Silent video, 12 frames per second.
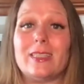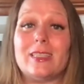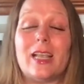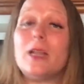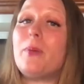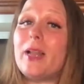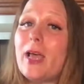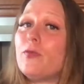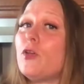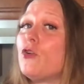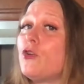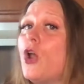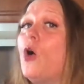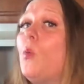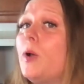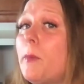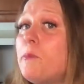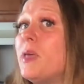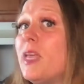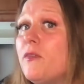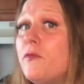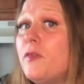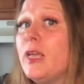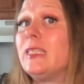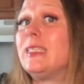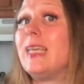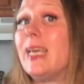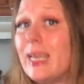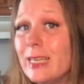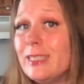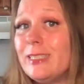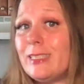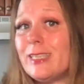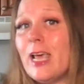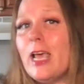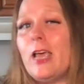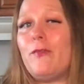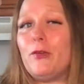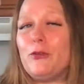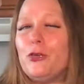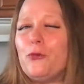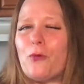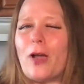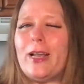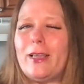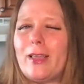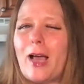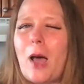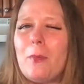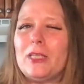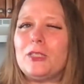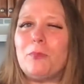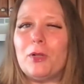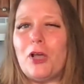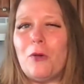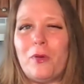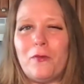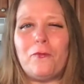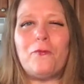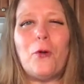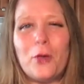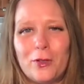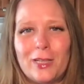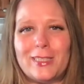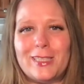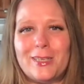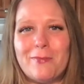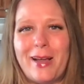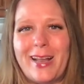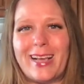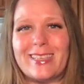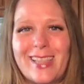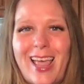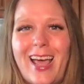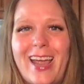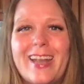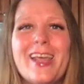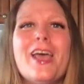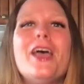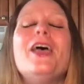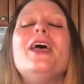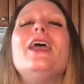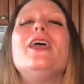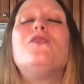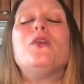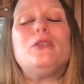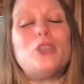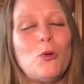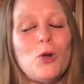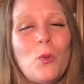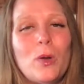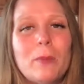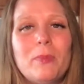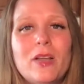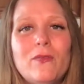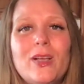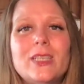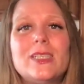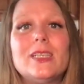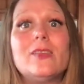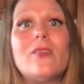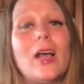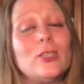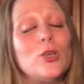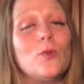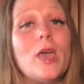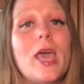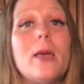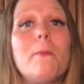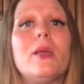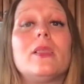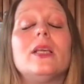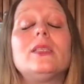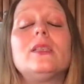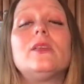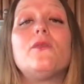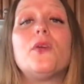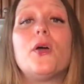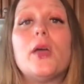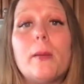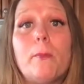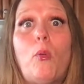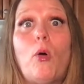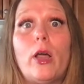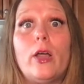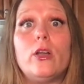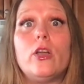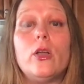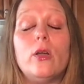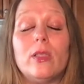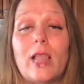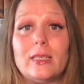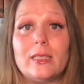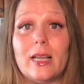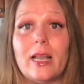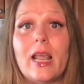Does anybody out there know what a bean feast is? If you do, write it in the comments below before you listen to my next line. If you don't know what a bean feast is, that's okay, but this is a very important lesson.